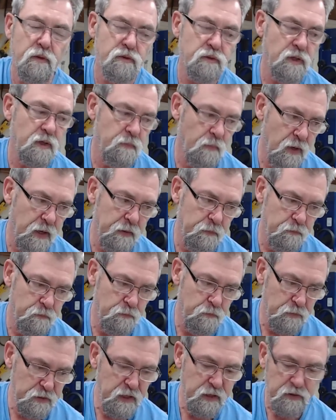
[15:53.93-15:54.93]
So
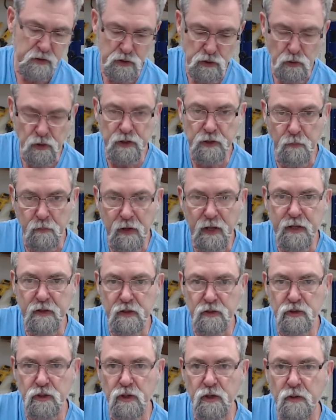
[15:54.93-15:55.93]
the jointer
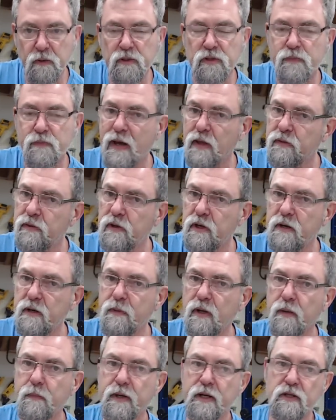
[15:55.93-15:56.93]
plane, the Turner, is about 30
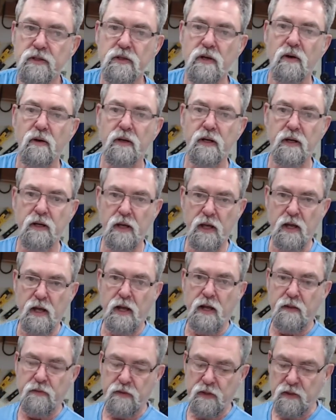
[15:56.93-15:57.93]
millimeters longer
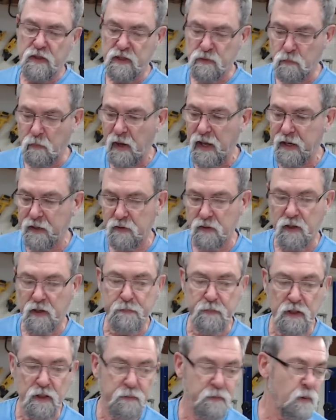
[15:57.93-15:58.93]
than this blank that
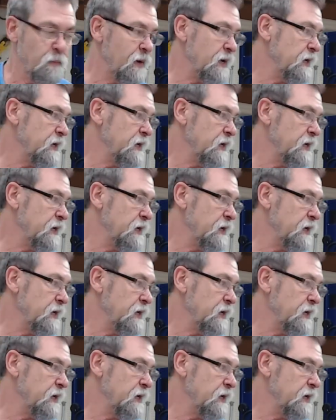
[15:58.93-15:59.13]
I'm going to be